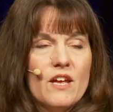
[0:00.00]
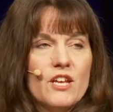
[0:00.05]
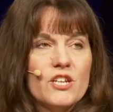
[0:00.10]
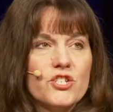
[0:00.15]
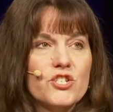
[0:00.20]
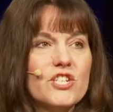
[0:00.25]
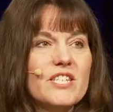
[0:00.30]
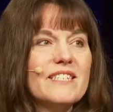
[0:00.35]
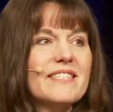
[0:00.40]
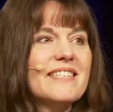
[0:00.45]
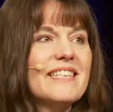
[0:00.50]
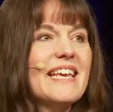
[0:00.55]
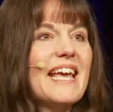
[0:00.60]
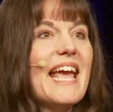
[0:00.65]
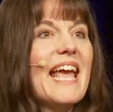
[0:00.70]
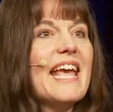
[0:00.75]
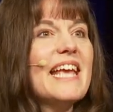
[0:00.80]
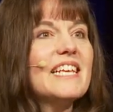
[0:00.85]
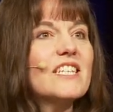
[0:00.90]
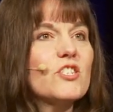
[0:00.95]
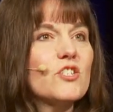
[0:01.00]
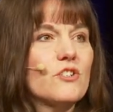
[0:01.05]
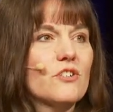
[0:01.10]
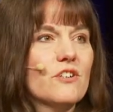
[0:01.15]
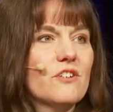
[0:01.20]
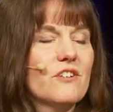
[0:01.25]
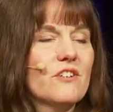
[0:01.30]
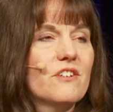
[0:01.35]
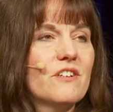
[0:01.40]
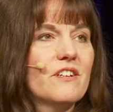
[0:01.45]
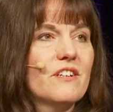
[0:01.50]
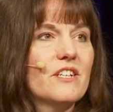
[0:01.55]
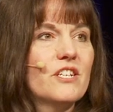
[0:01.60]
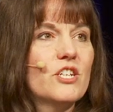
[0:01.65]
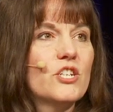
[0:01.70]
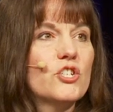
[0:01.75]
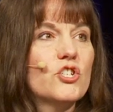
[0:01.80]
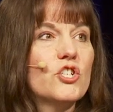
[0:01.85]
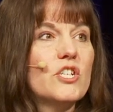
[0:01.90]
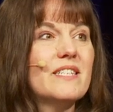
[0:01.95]
She's the ezer.
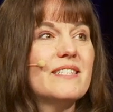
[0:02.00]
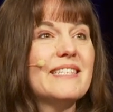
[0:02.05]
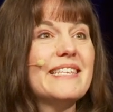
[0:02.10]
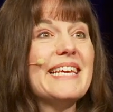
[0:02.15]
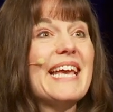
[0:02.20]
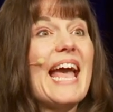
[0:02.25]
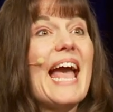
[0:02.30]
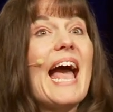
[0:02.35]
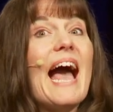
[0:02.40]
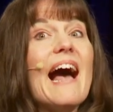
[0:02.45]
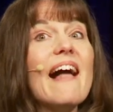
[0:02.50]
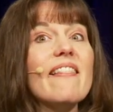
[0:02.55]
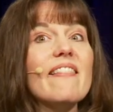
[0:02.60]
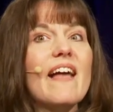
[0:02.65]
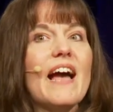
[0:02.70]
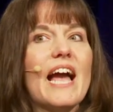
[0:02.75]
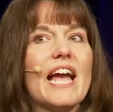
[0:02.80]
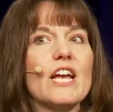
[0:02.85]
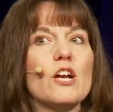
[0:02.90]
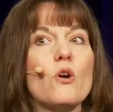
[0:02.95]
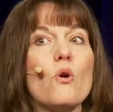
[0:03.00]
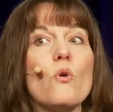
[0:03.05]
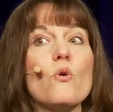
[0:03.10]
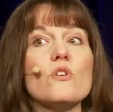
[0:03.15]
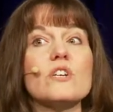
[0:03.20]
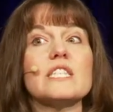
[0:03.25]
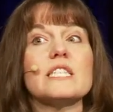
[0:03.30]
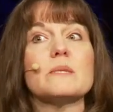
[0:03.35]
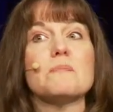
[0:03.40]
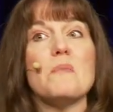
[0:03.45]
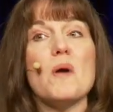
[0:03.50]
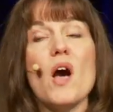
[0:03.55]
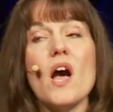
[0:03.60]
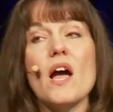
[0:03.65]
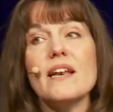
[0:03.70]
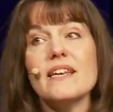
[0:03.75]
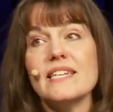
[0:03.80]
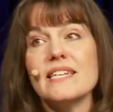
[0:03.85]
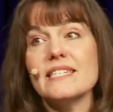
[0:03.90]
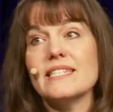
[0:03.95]
She's the ally
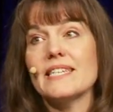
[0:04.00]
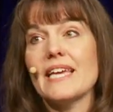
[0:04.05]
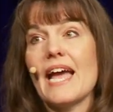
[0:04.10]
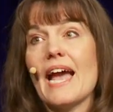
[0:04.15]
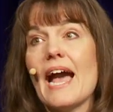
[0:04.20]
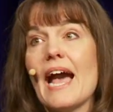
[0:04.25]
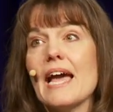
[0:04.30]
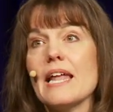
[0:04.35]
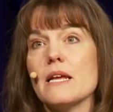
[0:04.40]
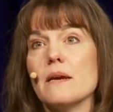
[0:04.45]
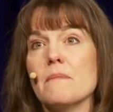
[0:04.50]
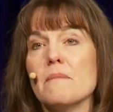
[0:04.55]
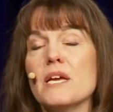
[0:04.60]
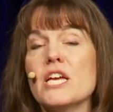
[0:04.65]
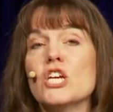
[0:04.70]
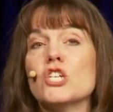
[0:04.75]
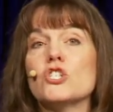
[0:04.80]
corresponding to Adam.